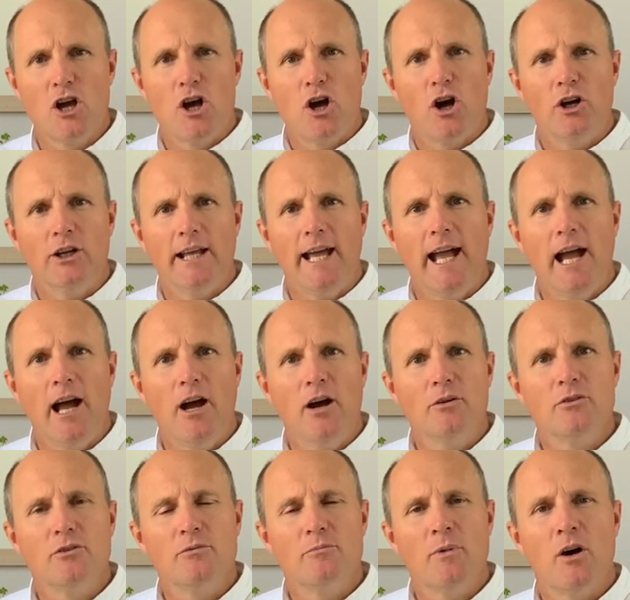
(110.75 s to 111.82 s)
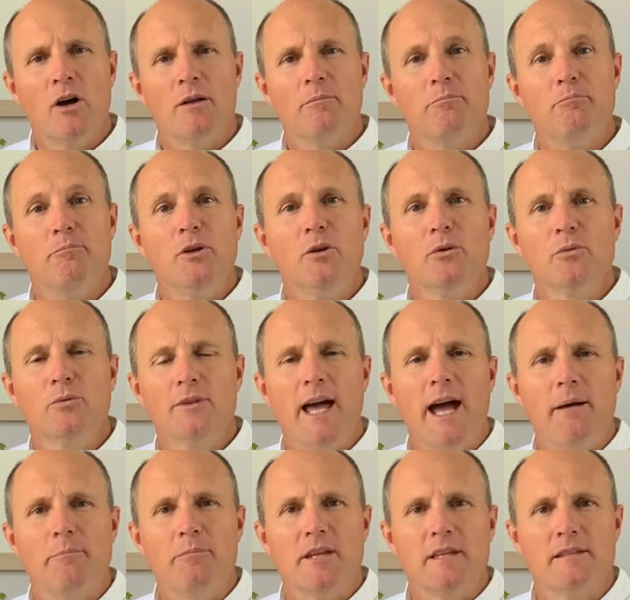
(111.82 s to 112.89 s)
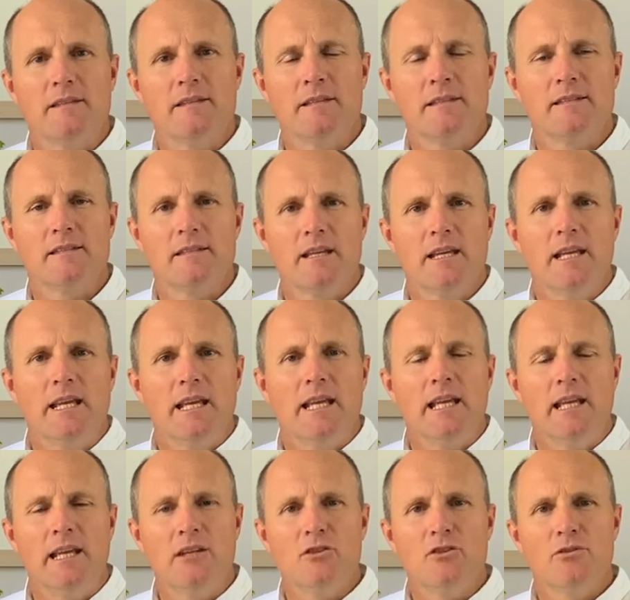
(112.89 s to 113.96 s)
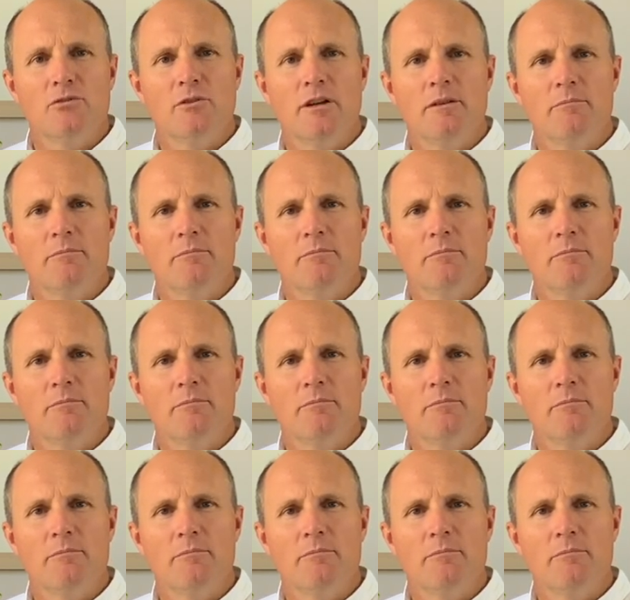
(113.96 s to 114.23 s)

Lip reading: on how you might build that business into a